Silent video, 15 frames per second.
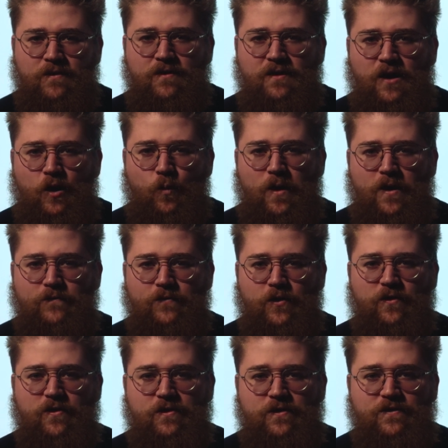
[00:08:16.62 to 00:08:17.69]

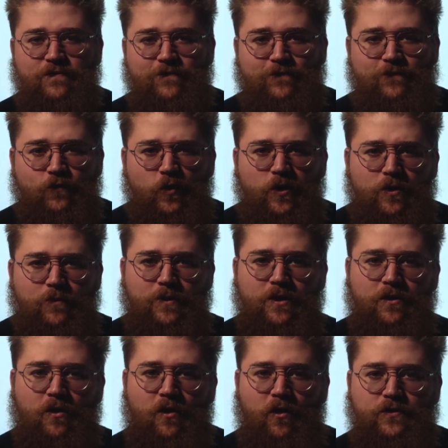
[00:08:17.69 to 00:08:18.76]
However, this freedom
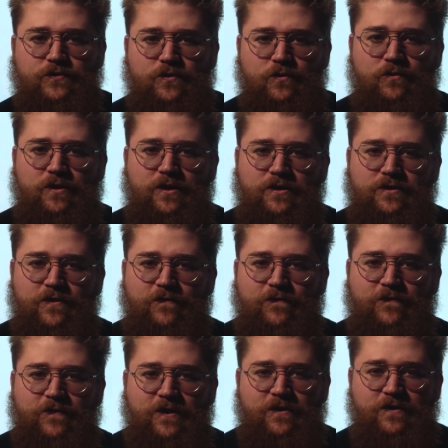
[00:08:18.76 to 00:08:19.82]
can also lead to
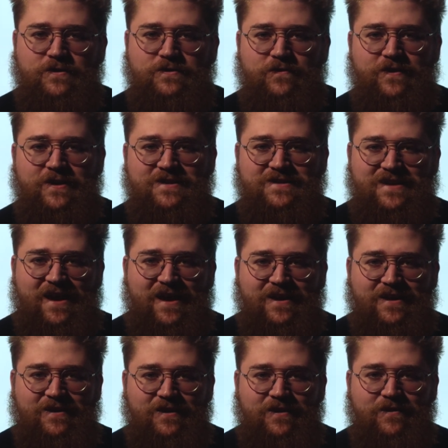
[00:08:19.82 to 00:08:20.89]
feelings of
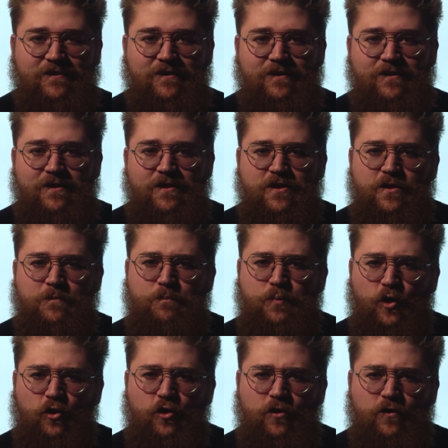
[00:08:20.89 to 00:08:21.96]
anxiety, the
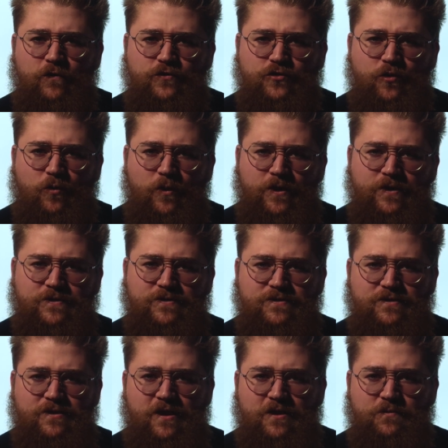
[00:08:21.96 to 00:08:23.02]
burden of
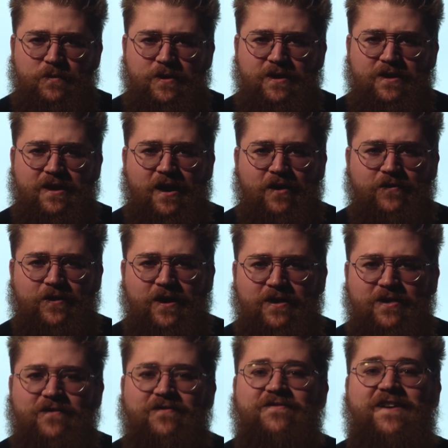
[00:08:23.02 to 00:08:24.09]
choice, as we
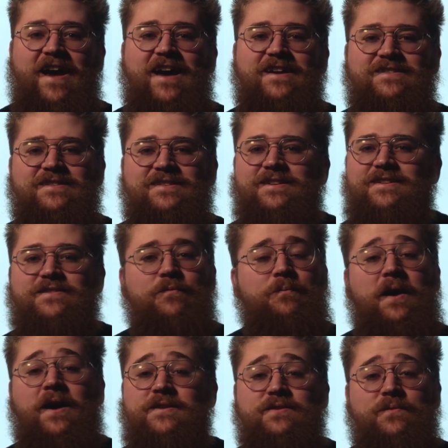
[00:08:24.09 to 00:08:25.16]
navigate the vast seas of
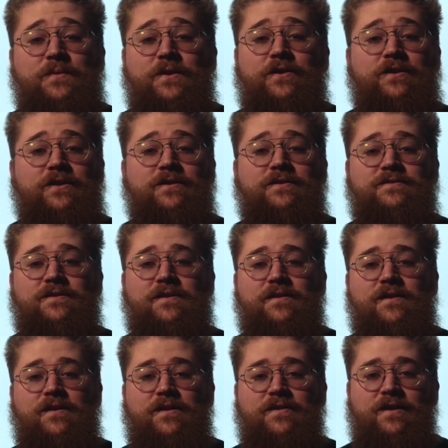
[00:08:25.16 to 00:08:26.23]
possibilities
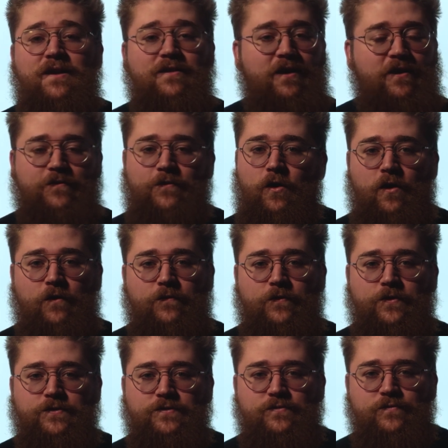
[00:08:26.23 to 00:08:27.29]
that life
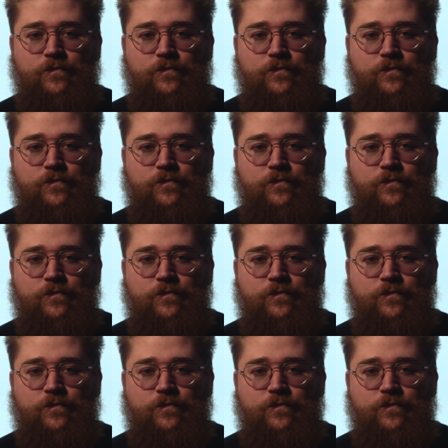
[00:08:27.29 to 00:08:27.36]
offers.